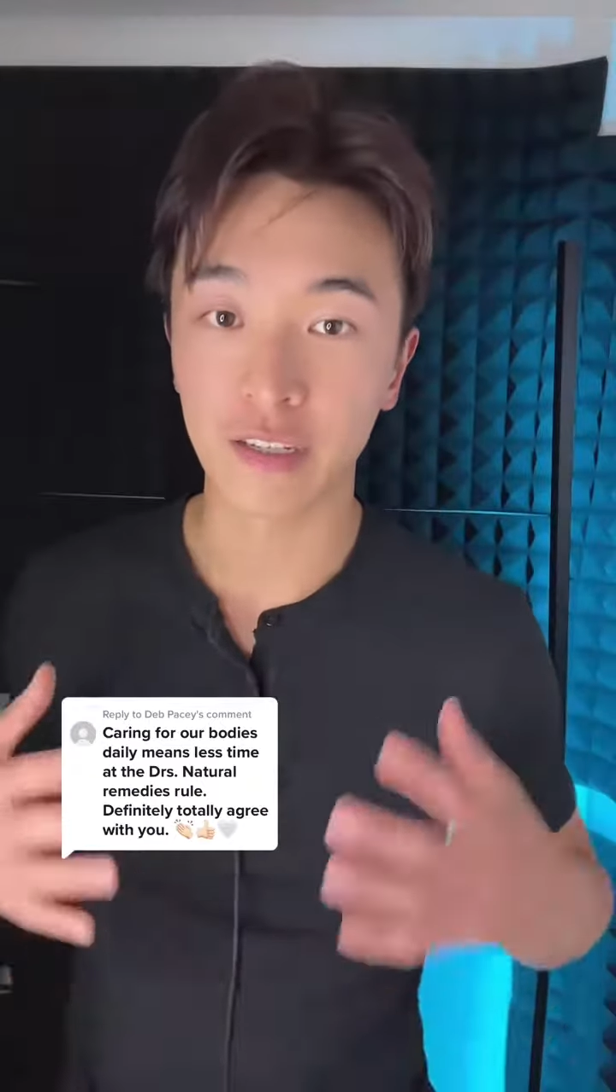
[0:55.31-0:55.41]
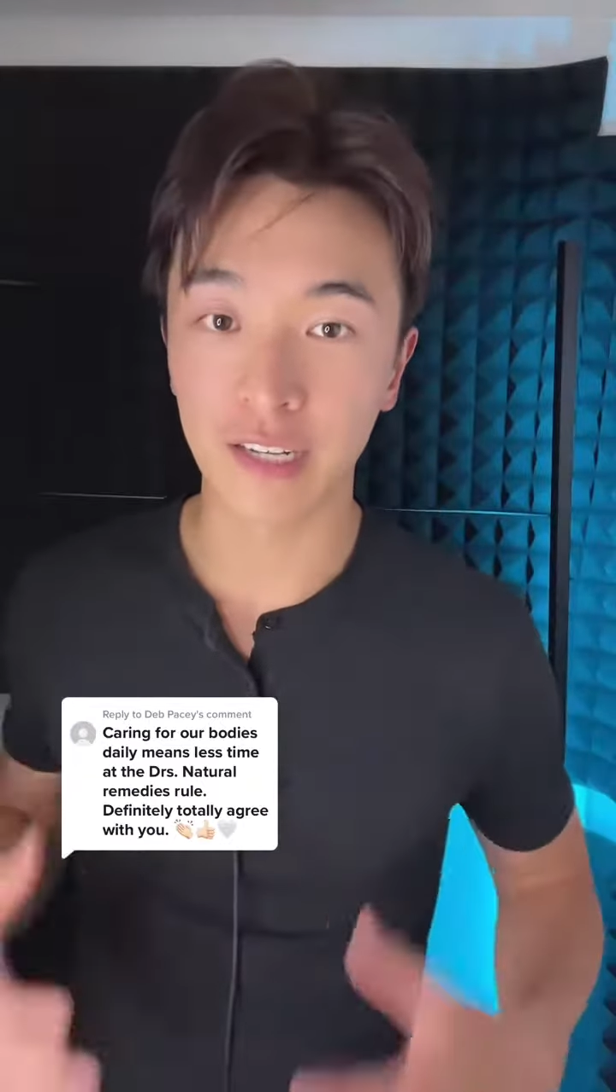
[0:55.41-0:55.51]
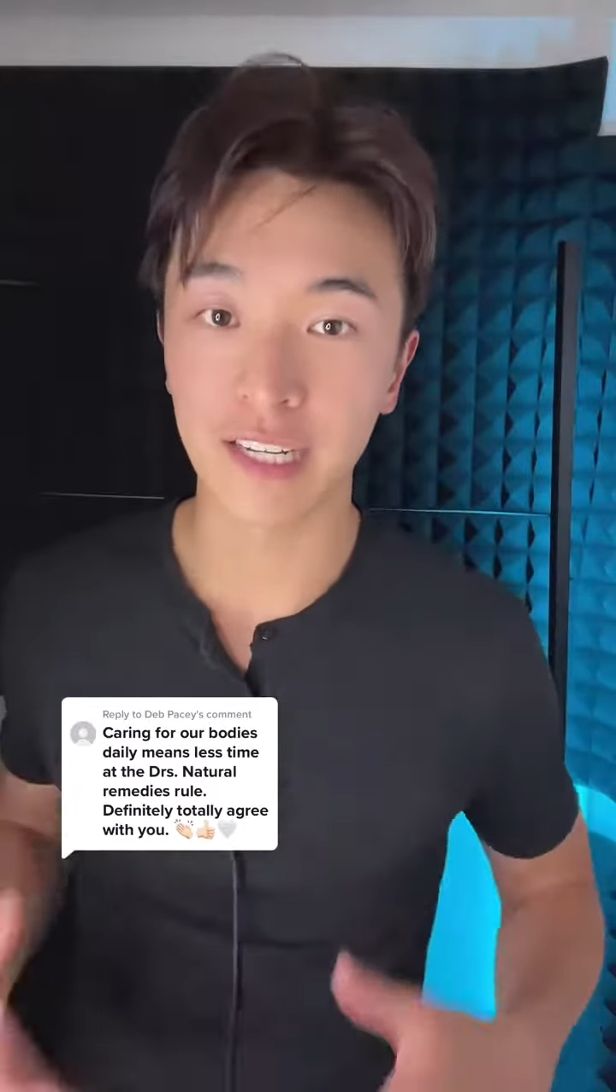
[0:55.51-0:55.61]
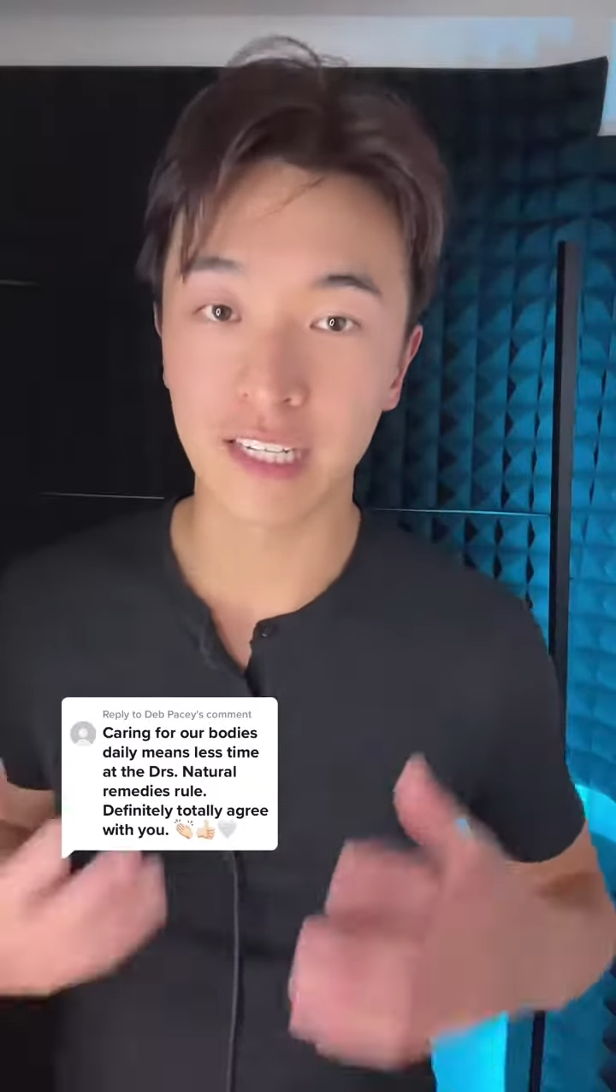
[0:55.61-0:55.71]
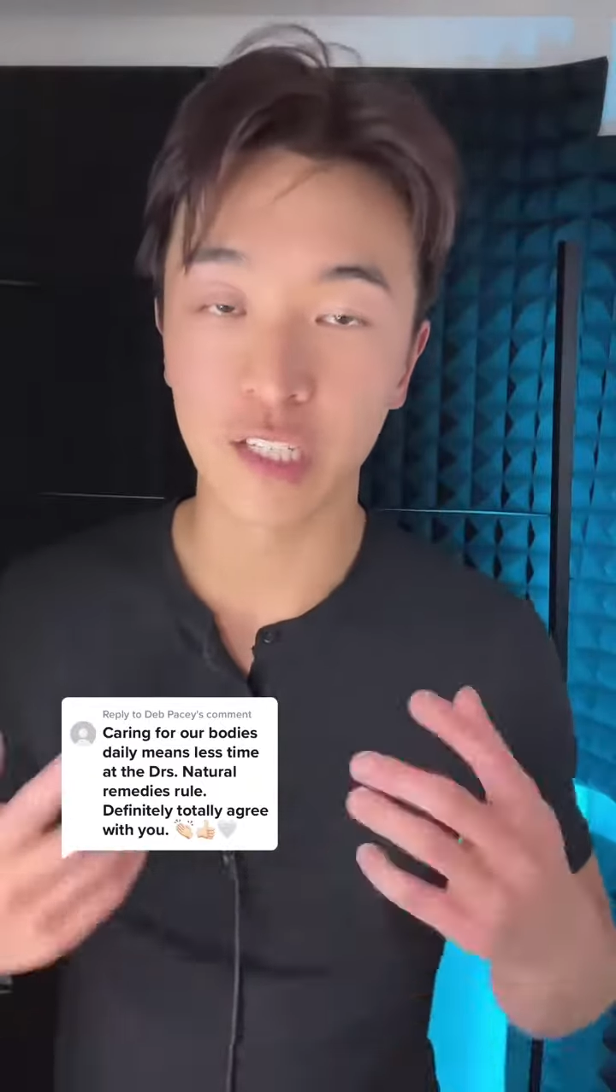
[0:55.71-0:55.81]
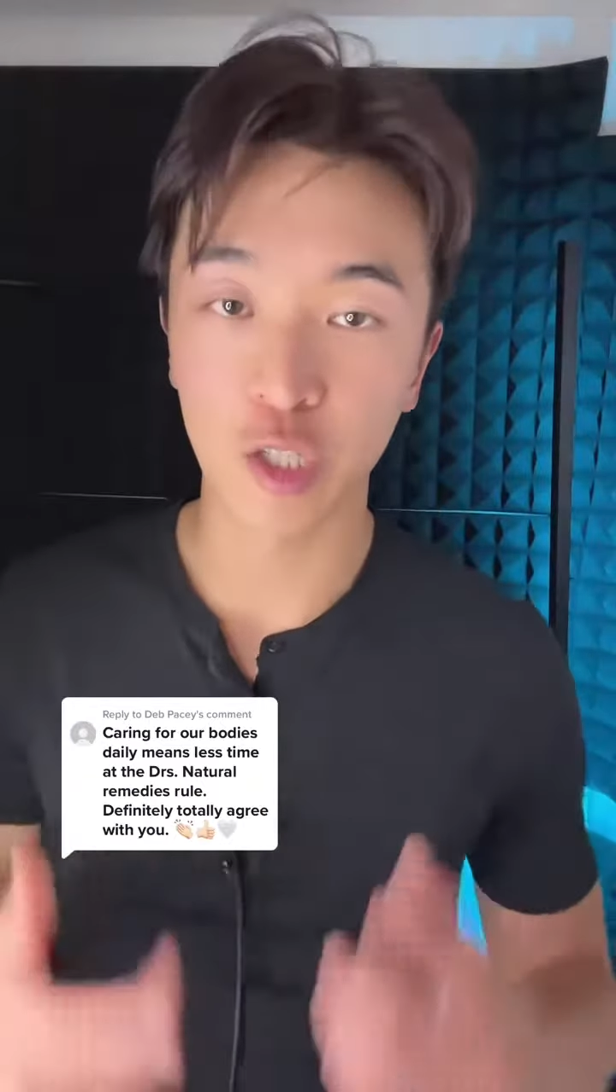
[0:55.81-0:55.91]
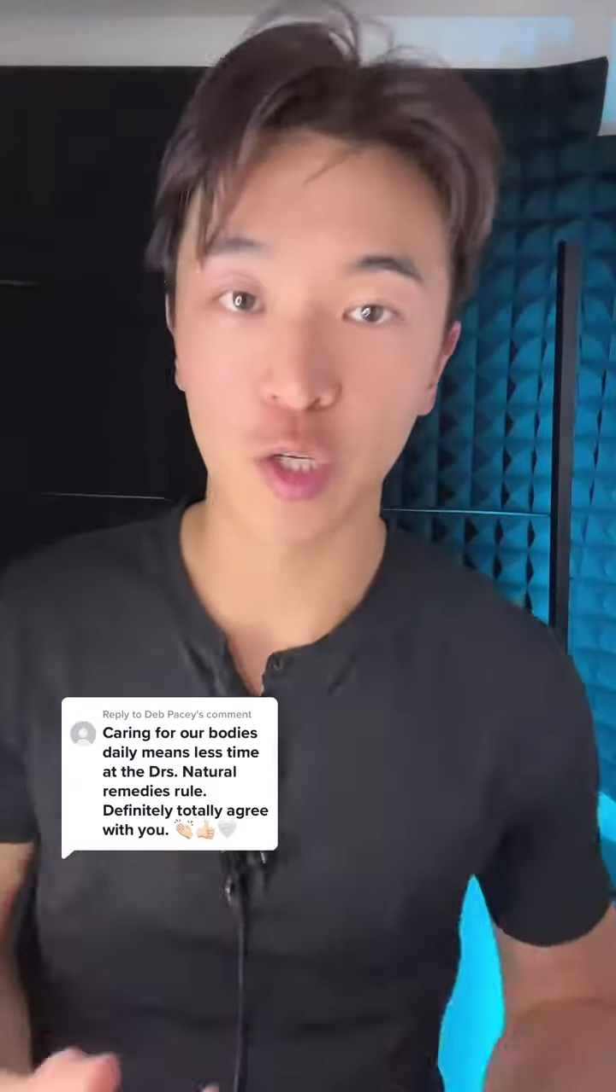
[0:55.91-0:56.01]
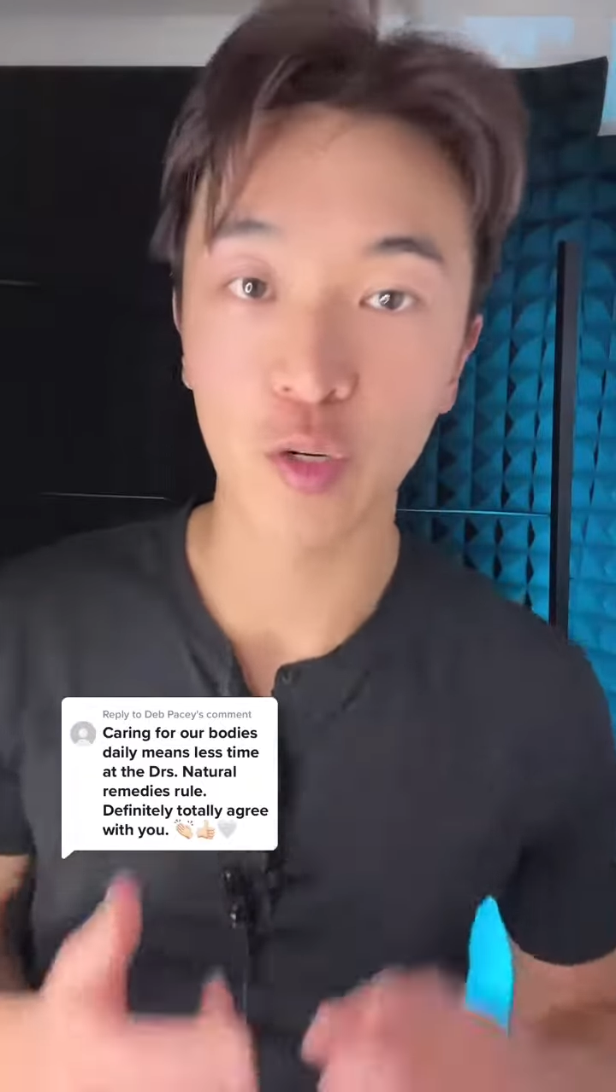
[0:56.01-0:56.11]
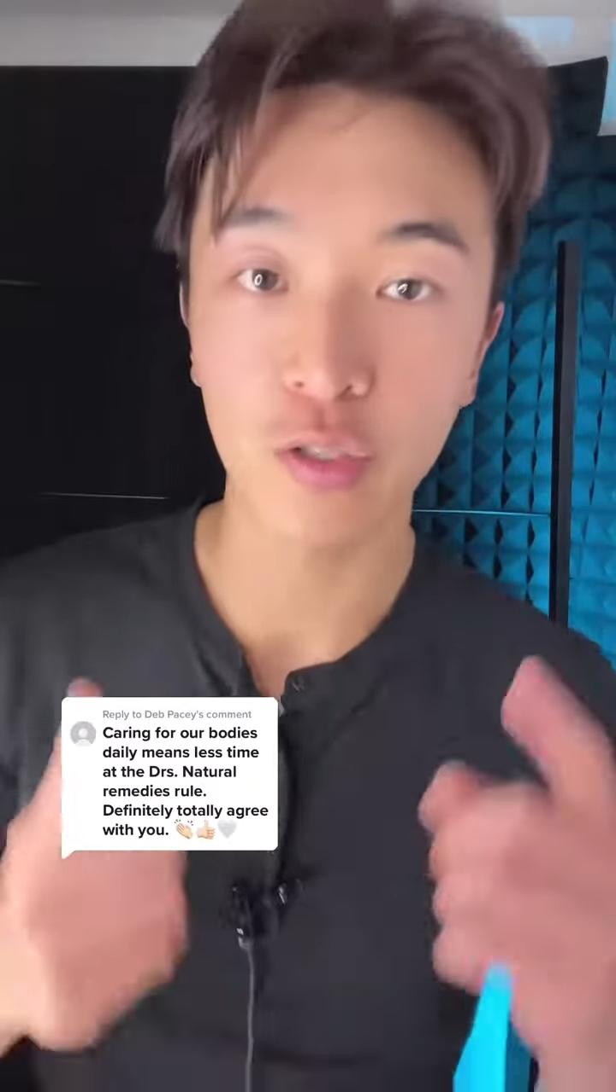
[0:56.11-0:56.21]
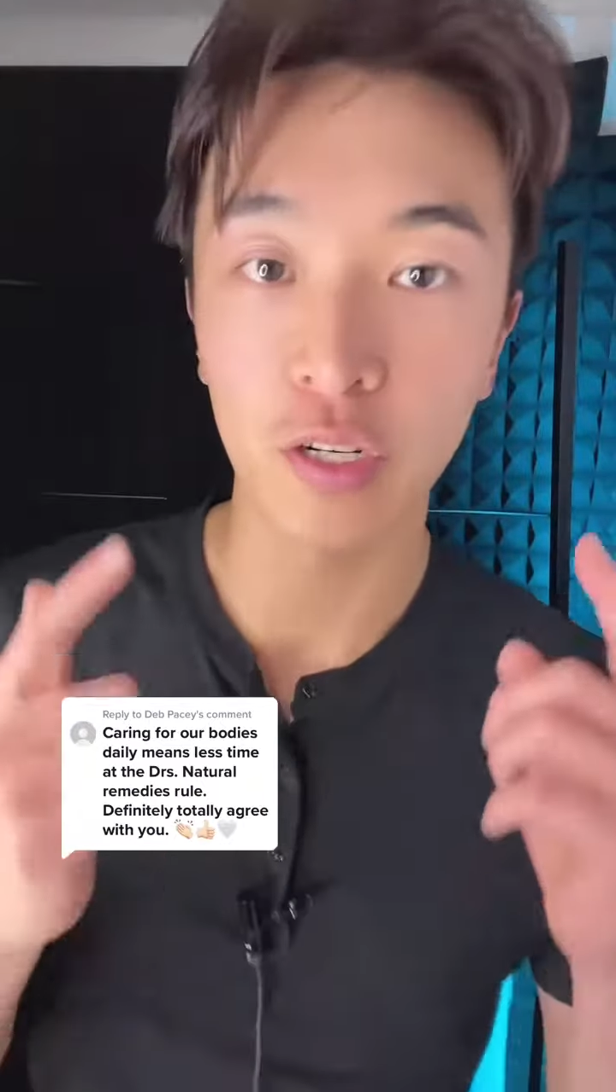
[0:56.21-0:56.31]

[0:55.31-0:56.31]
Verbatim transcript: our gut controls